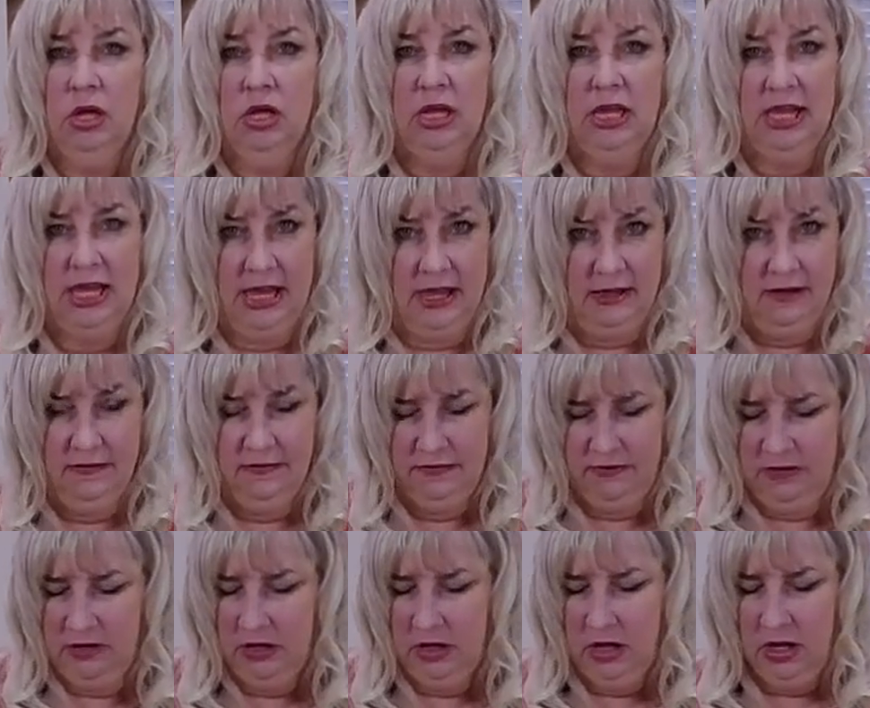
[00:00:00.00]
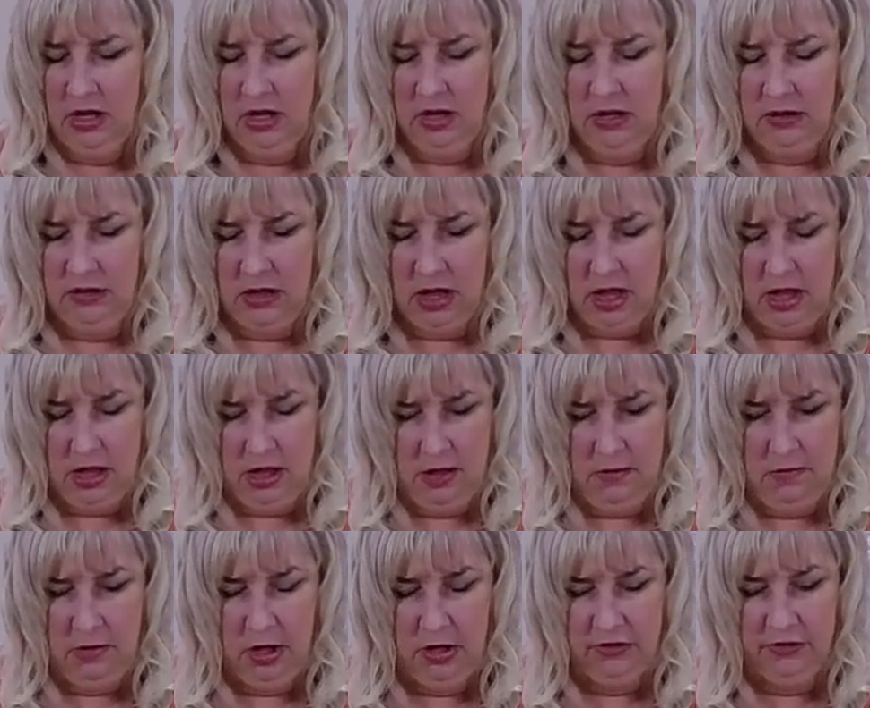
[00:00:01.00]
gift
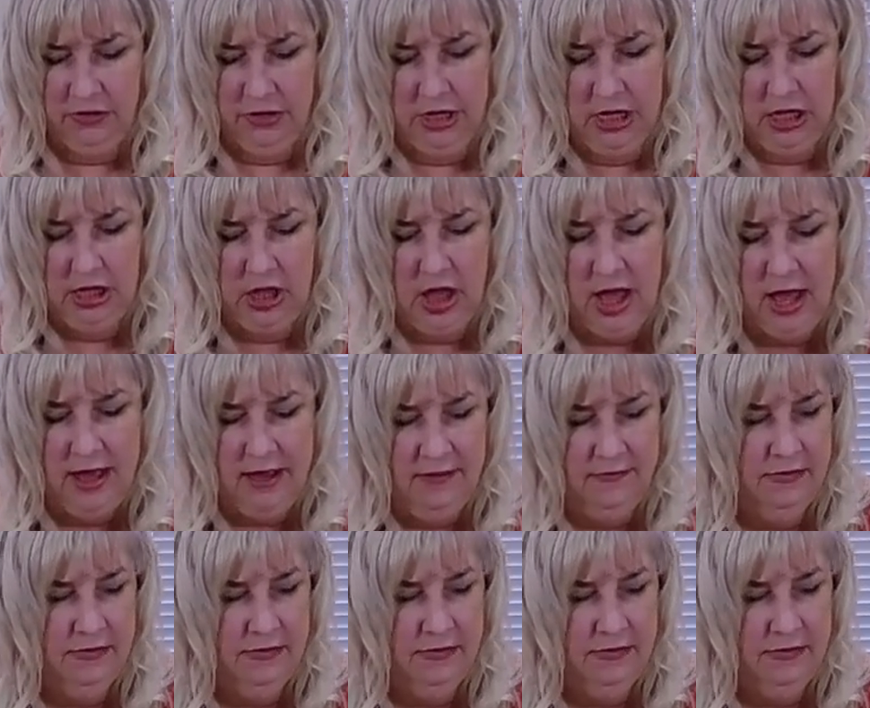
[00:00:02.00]
during a live,